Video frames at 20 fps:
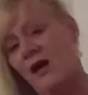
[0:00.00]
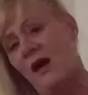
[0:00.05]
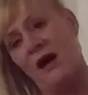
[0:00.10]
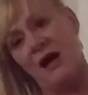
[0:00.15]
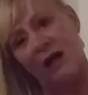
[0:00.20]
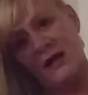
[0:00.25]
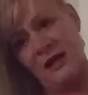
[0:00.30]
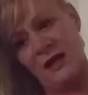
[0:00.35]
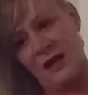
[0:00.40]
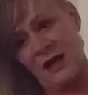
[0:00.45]

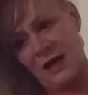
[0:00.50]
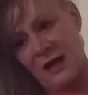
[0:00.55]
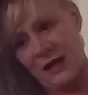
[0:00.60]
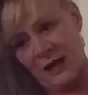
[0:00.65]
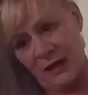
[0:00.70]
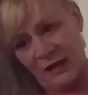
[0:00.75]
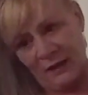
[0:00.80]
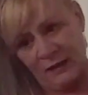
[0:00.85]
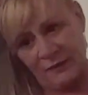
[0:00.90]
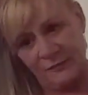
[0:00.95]

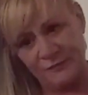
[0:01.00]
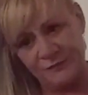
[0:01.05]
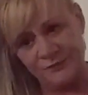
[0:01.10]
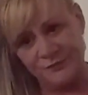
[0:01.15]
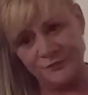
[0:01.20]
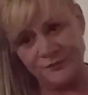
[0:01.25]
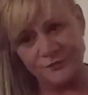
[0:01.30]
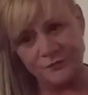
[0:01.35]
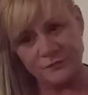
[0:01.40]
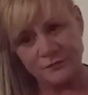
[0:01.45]
and
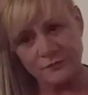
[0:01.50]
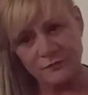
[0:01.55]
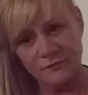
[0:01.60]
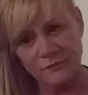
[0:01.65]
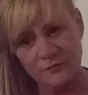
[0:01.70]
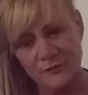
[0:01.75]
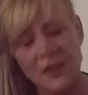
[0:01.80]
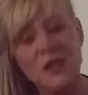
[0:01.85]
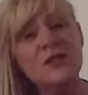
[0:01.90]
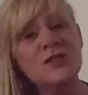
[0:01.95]

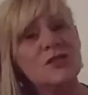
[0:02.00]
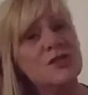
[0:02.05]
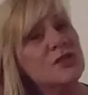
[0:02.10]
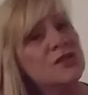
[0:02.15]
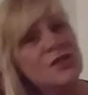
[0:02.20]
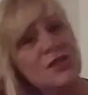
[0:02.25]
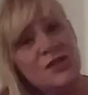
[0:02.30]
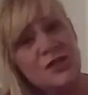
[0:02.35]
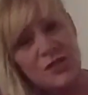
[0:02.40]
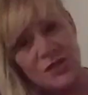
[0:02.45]

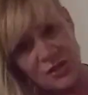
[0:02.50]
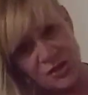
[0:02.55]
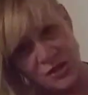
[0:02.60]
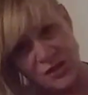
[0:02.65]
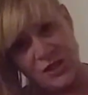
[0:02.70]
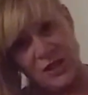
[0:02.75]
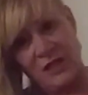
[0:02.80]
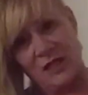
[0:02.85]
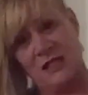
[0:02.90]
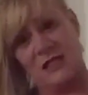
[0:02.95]

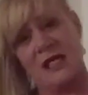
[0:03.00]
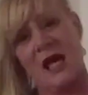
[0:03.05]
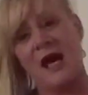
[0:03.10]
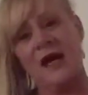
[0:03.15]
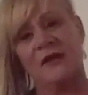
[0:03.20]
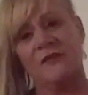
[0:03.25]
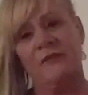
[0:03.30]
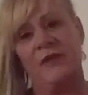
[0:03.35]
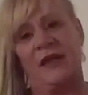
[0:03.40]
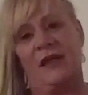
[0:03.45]
she
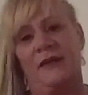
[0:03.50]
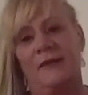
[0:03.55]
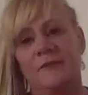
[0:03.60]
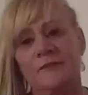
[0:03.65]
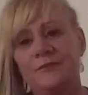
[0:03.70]
attacked me.